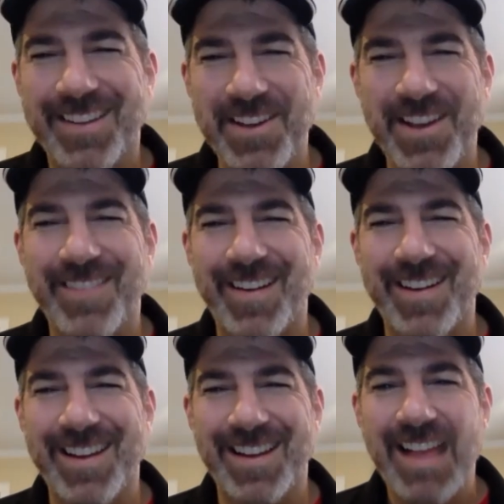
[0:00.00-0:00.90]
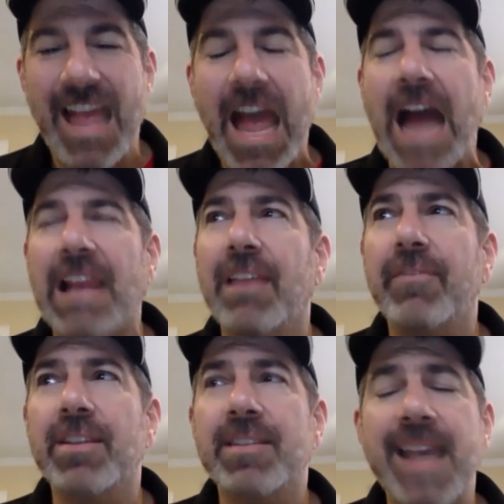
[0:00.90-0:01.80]
good, very good. I
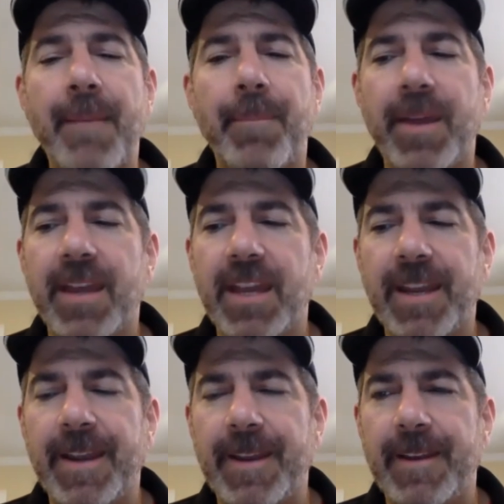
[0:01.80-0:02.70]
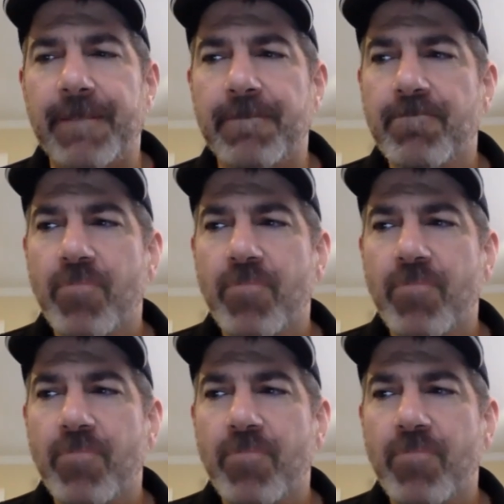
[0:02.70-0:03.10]
lived in Tampa in